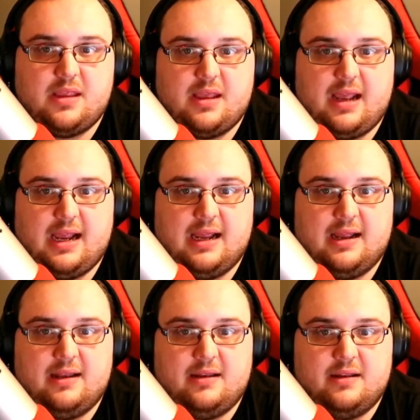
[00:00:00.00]

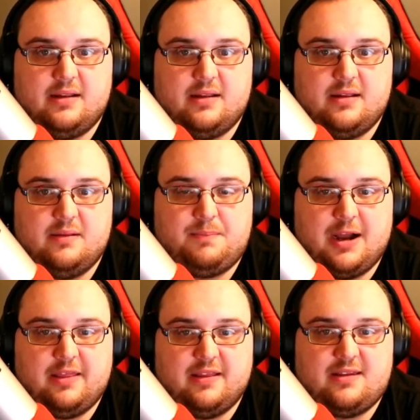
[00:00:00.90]
And
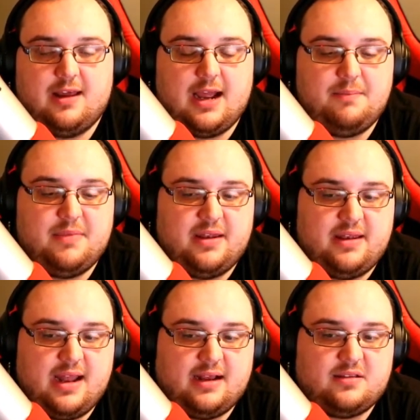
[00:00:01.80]
by the time the
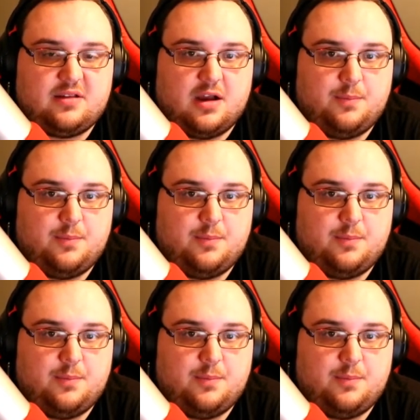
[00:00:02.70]
next